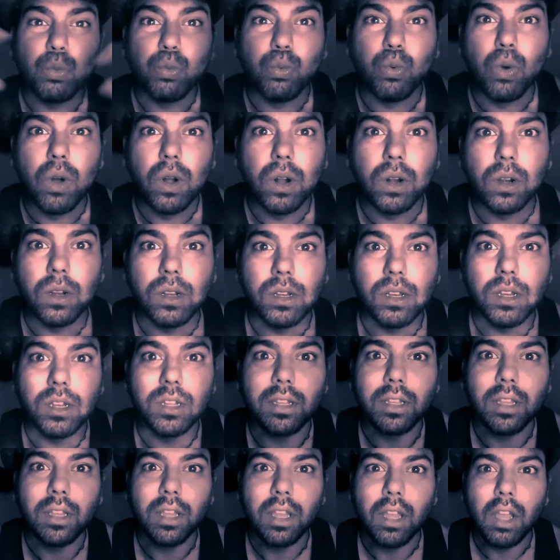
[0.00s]
world
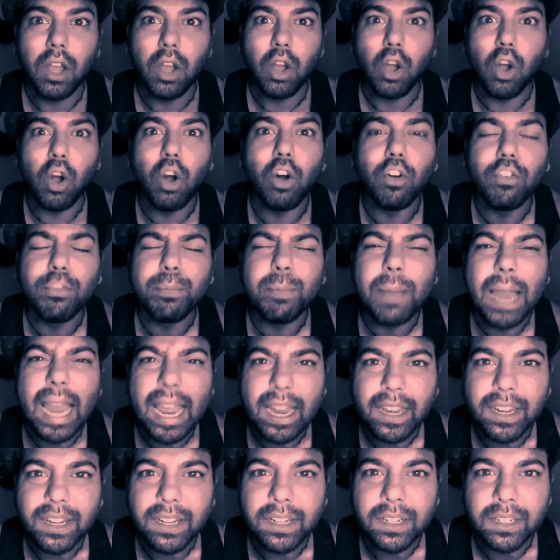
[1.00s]
of
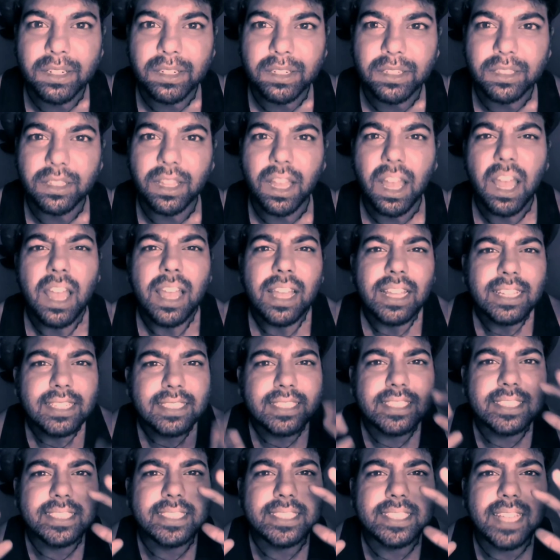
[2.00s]
planet Earth
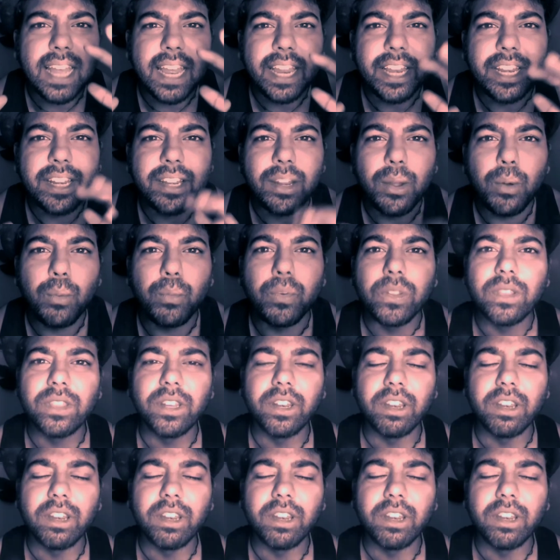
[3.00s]
sighed with